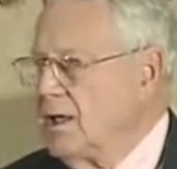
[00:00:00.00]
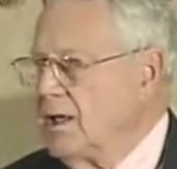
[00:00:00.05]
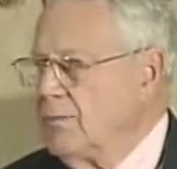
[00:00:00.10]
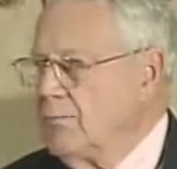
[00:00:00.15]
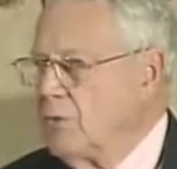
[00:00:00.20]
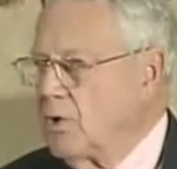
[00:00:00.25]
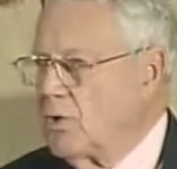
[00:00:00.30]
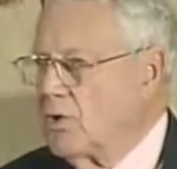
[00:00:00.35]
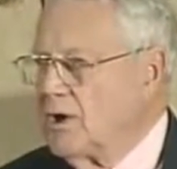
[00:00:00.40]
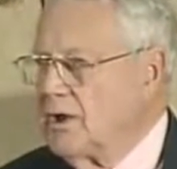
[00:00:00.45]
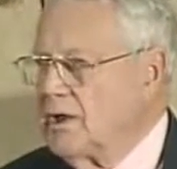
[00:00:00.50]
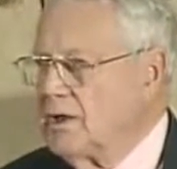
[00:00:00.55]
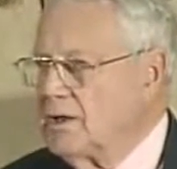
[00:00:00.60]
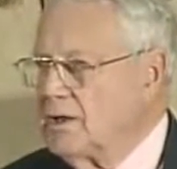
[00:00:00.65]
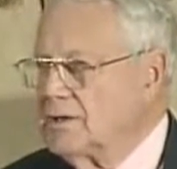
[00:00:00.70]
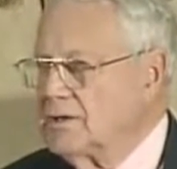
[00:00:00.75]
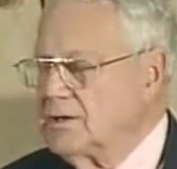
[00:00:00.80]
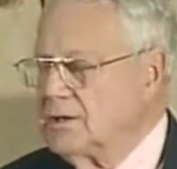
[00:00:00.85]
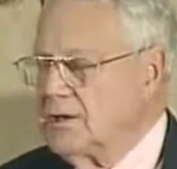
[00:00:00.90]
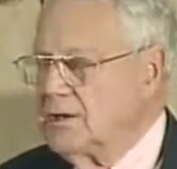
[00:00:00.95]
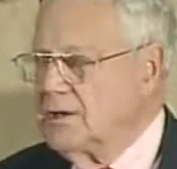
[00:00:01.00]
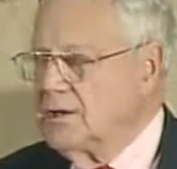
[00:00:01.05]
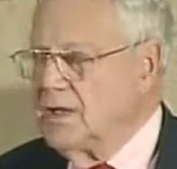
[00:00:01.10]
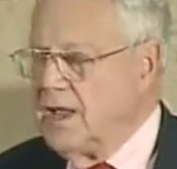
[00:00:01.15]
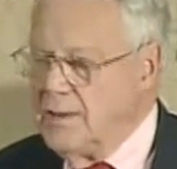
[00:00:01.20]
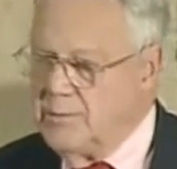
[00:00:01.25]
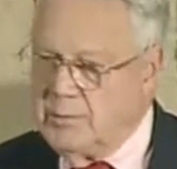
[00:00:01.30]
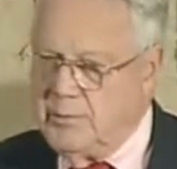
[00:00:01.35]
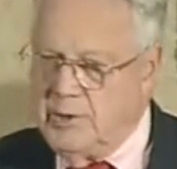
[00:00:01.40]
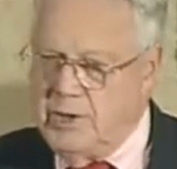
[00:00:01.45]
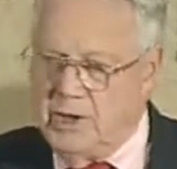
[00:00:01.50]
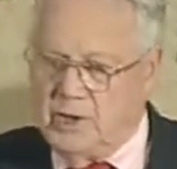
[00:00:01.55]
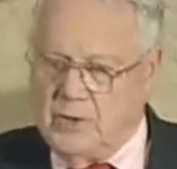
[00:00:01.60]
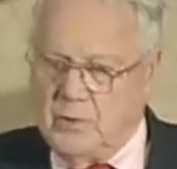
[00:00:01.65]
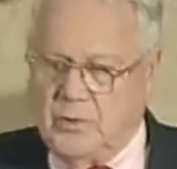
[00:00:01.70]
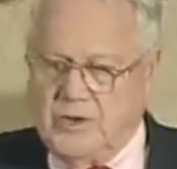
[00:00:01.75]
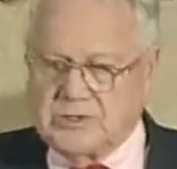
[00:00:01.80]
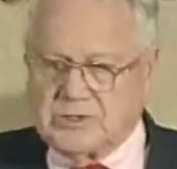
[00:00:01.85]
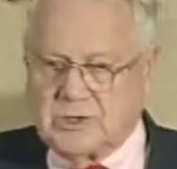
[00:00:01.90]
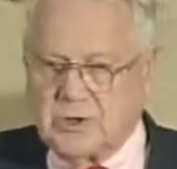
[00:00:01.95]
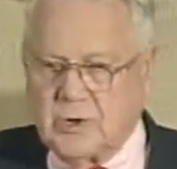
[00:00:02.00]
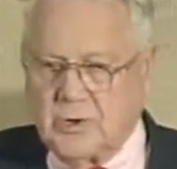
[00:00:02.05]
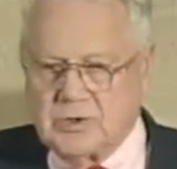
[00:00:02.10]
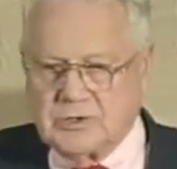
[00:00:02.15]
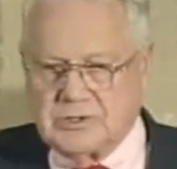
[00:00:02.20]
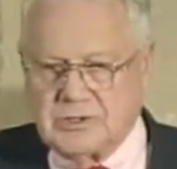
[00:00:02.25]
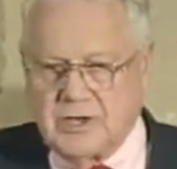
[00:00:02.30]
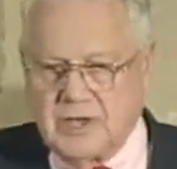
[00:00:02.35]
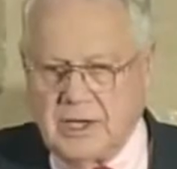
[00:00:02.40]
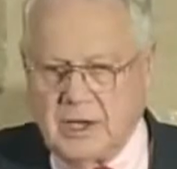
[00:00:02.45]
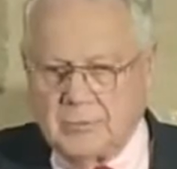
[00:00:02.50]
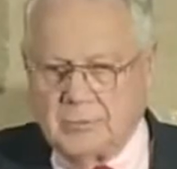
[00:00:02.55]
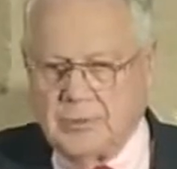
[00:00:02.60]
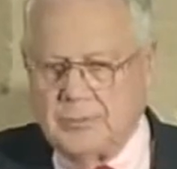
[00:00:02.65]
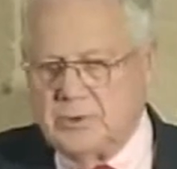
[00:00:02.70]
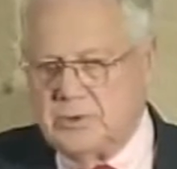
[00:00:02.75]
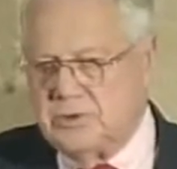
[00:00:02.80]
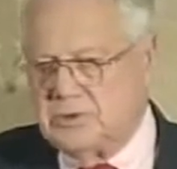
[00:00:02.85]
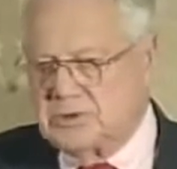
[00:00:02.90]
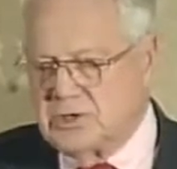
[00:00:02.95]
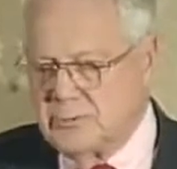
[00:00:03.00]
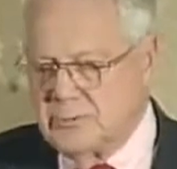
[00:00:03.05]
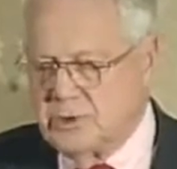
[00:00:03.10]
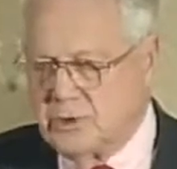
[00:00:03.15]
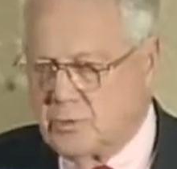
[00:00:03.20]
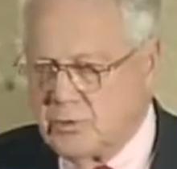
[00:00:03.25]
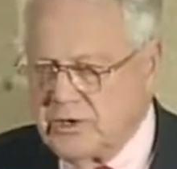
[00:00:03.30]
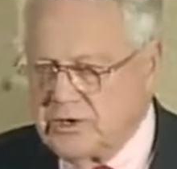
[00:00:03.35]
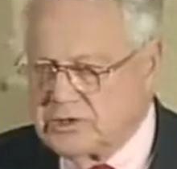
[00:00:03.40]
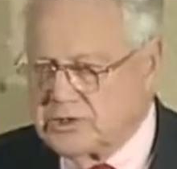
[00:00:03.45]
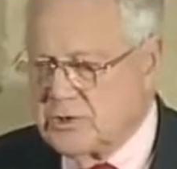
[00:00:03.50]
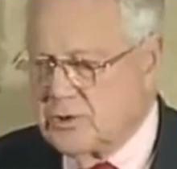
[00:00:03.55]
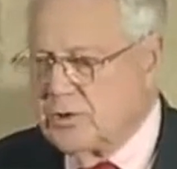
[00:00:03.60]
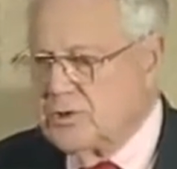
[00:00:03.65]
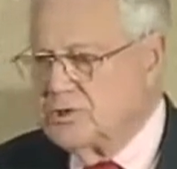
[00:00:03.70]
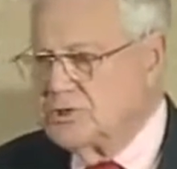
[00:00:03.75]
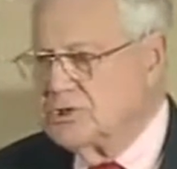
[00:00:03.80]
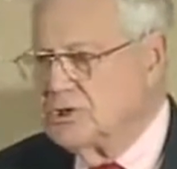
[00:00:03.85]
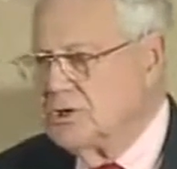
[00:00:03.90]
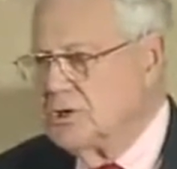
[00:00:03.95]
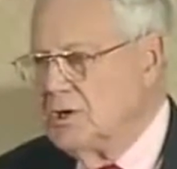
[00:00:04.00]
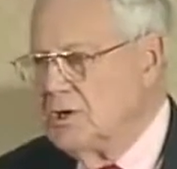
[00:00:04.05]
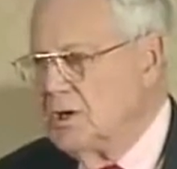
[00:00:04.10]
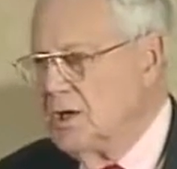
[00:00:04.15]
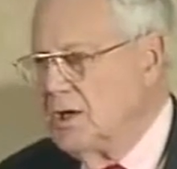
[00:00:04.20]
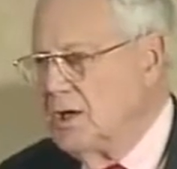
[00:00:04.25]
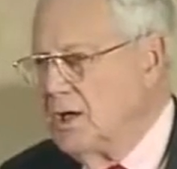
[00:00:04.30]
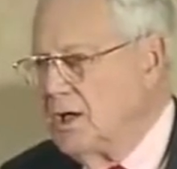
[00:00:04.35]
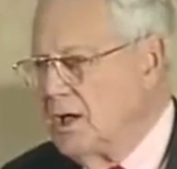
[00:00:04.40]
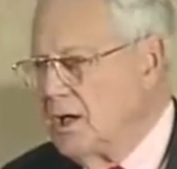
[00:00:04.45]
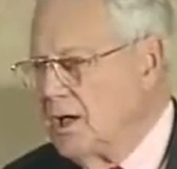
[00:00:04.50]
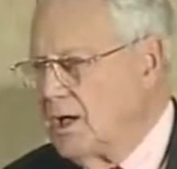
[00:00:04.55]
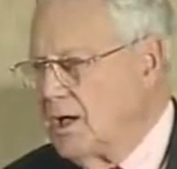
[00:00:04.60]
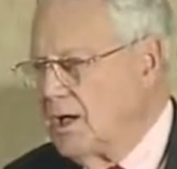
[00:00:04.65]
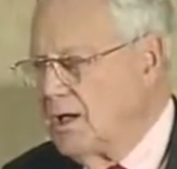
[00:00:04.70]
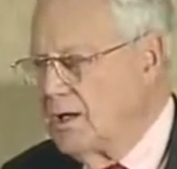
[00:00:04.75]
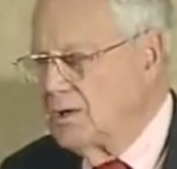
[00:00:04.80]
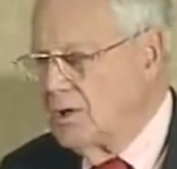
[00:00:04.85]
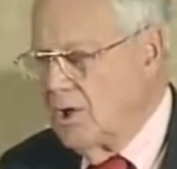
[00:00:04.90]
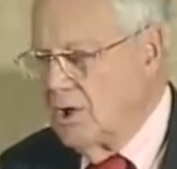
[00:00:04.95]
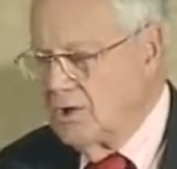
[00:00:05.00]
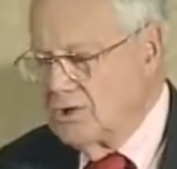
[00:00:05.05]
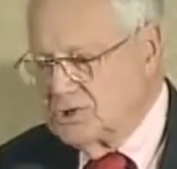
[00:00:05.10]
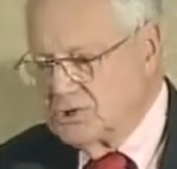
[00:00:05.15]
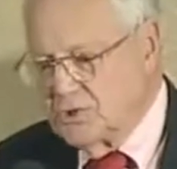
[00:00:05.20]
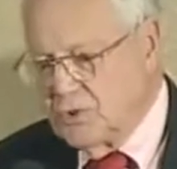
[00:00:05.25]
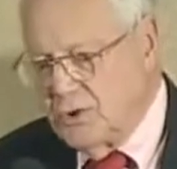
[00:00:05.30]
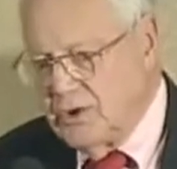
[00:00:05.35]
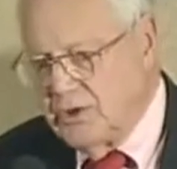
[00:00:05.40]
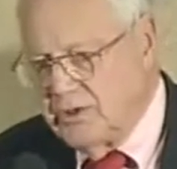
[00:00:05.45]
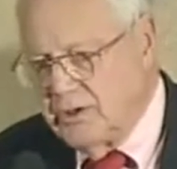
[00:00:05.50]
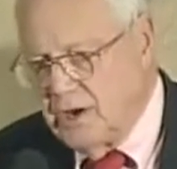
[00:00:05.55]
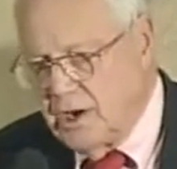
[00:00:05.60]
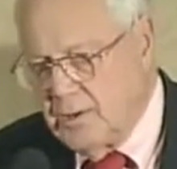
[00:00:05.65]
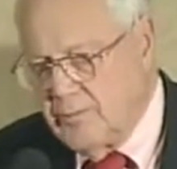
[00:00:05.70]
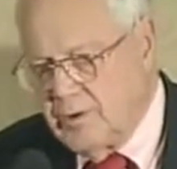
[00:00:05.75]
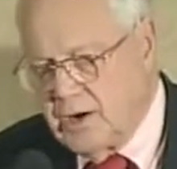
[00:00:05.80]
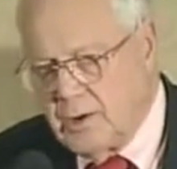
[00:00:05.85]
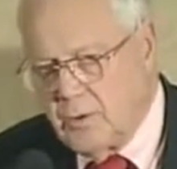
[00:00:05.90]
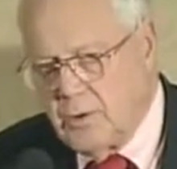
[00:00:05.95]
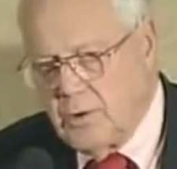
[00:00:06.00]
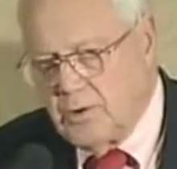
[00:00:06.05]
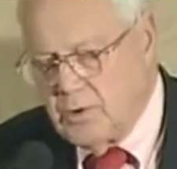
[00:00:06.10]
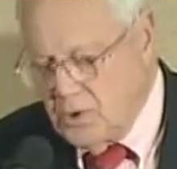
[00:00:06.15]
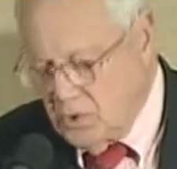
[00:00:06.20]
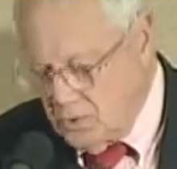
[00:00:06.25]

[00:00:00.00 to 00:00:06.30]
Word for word: and Maury came to me on the West Coast, and I helped him do some of the research. Uh, a long story there, but I won't